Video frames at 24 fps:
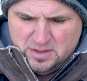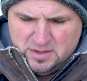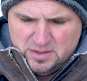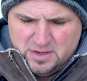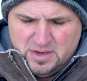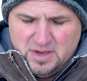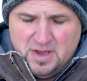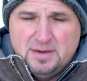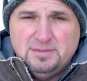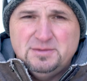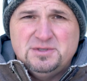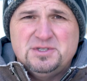
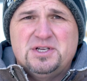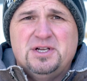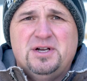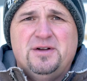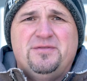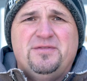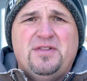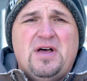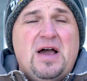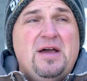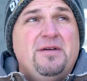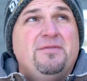Okay, I'm just gonna
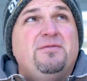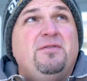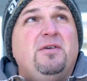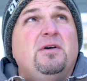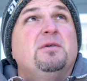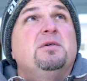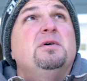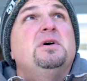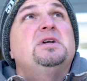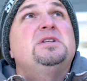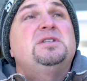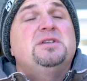fly
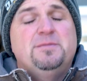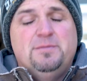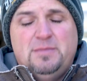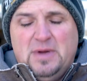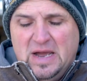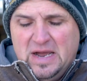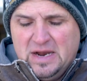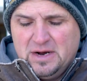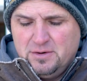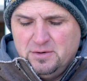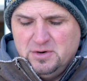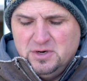forwards and
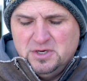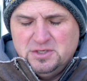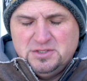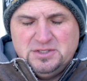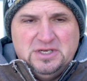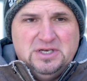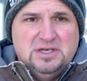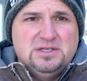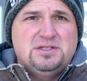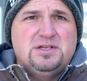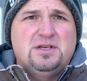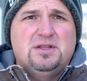backwards,
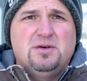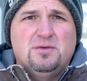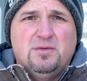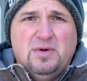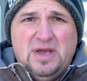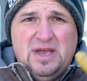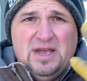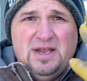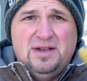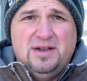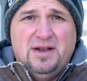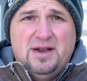into the
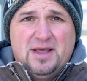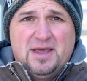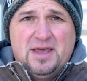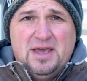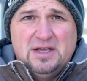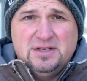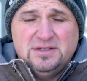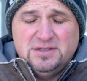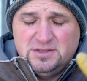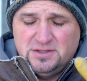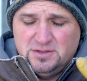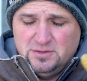wind and
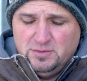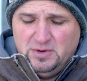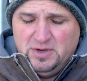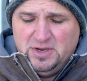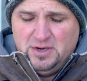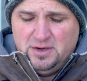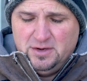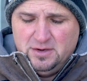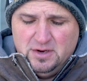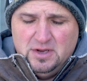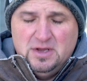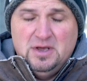against the
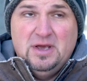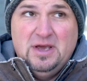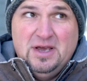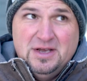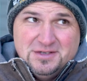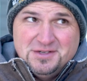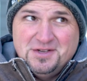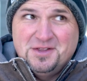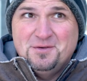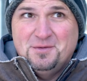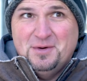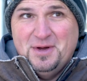wind,
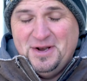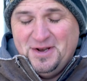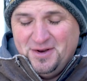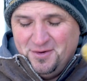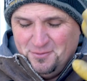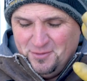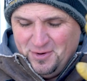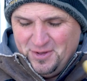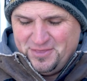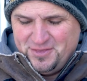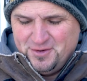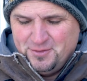into the wind
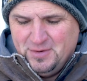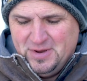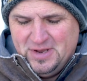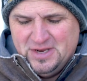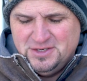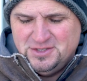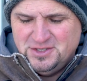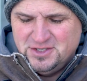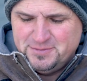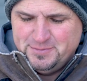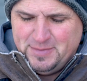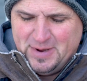and with the
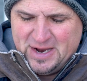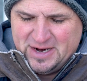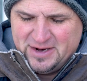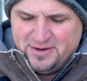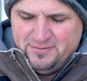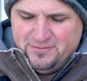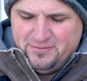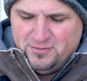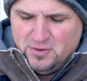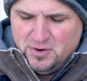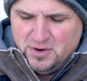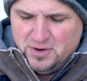wind, just back
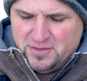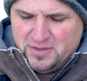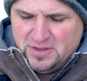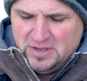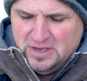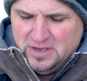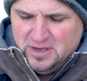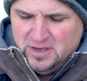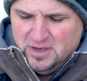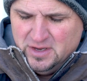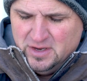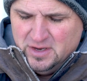and forth,
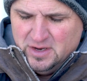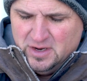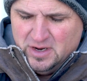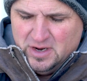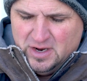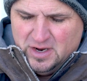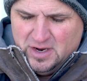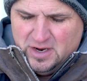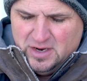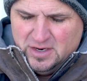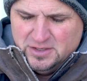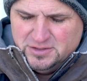
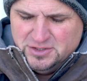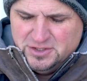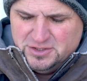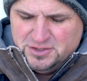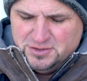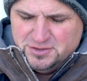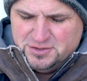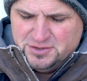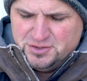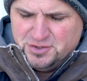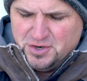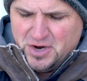uh, just
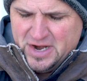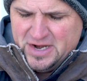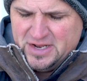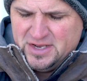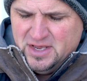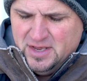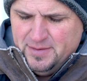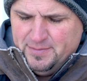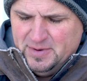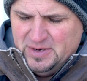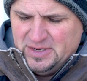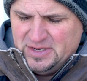to try to
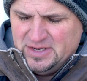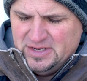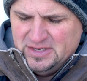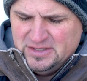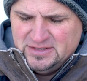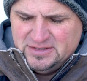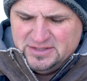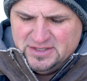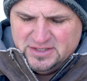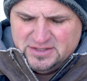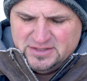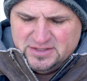keep it
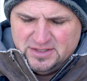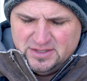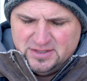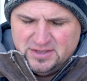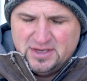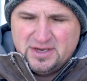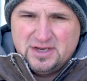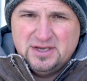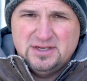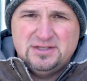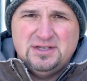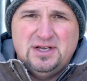consistent.
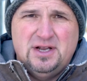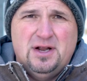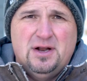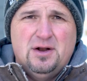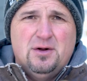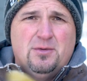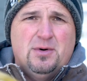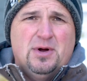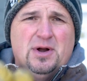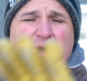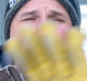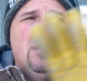Like I said, I
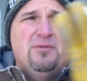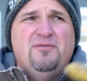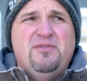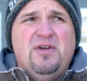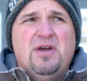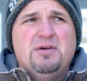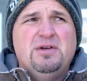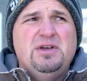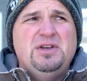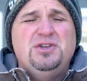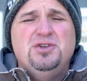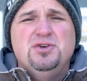don't wanna
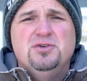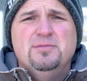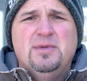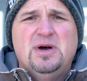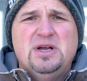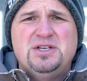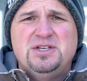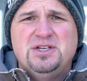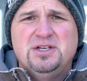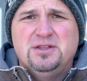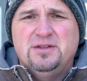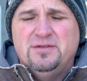vary too
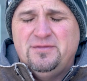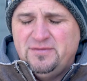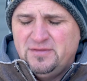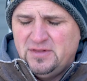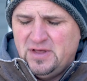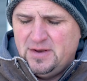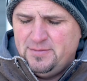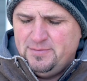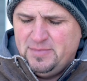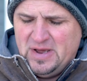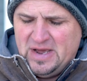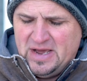much in the
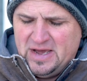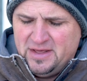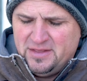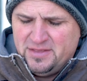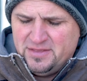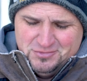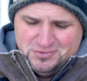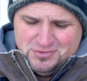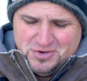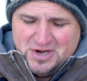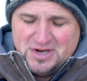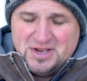flight
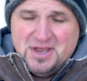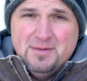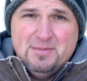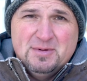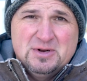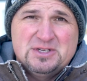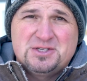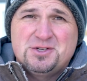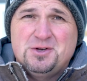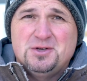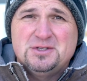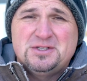path. Try to keep
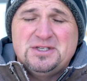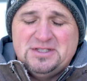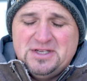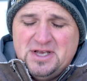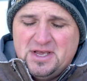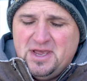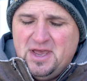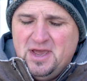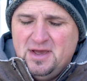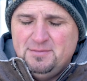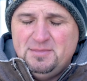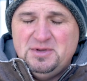it as close as
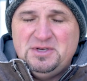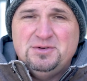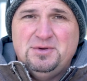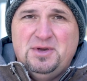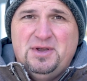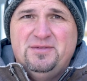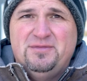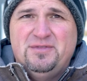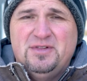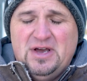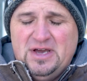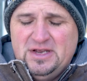I can
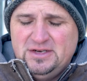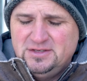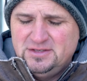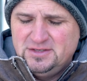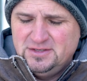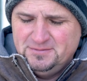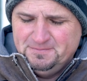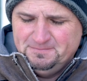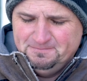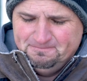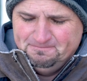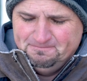between flights.